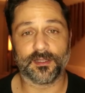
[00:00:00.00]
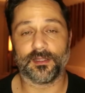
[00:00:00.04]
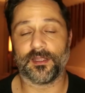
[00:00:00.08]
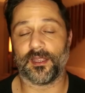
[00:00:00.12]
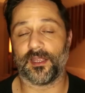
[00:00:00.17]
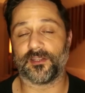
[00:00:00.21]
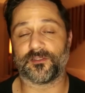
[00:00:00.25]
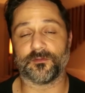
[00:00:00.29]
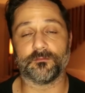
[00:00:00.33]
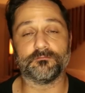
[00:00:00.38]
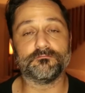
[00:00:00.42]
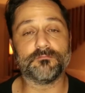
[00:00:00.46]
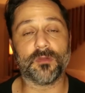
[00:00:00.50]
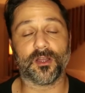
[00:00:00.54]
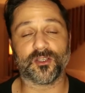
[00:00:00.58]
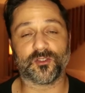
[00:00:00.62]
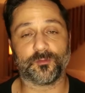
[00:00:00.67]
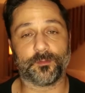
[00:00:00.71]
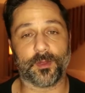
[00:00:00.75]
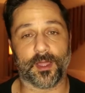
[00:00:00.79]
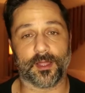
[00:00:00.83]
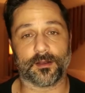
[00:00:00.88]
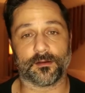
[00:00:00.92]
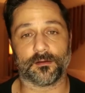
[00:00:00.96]
It's
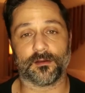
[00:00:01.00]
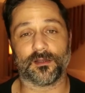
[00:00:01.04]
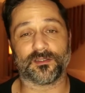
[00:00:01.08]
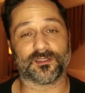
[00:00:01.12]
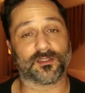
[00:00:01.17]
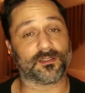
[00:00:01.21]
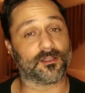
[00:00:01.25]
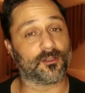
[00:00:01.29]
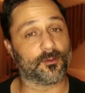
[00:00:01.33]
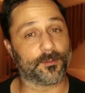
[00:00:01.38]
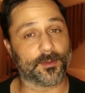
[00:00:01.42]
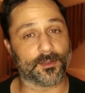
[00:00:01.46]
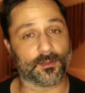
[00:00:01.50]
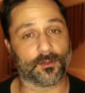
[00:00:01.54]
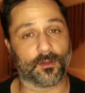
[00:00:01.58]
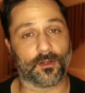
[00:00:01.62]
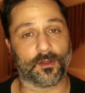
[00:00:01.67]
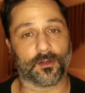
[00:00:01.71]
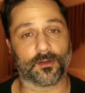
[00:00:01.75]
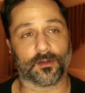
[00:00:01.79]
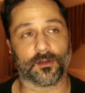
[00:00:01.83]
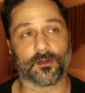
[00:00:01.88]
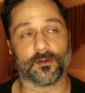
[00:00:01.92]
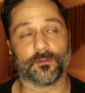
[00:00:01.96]
much better. It's a little bit
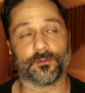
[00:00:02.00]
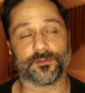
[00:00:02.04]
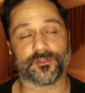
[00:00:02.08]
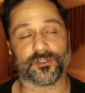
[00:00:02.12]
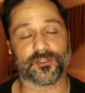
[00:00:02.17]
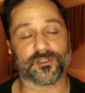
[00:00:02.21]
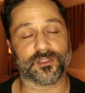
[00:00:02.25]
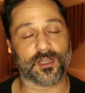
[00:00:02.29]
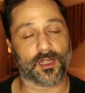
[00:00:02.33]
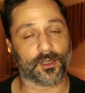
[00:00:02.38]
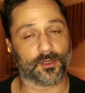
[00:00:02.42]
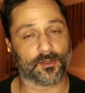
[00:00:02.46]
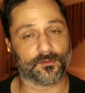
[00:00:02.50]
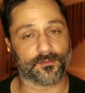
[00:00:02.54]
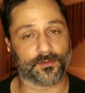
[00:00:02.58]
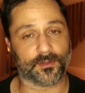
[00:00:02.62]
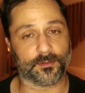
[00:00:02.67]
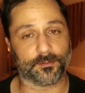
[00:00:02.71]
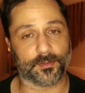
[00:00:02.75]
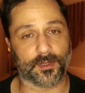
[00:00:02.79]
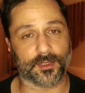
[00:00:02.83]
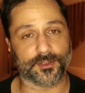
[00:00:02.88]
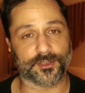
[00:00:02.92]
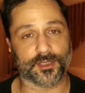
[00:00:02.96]
longer, which is not good for the
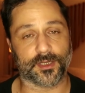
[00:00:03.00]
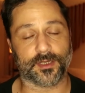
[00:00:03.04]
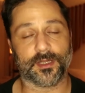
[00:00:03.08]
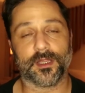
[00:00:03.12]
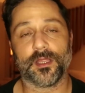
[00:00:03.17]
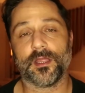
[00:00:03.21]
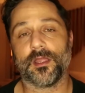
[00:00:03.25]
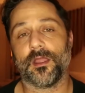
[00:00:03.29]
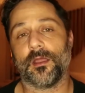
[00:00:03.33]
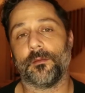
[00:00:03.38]
budget.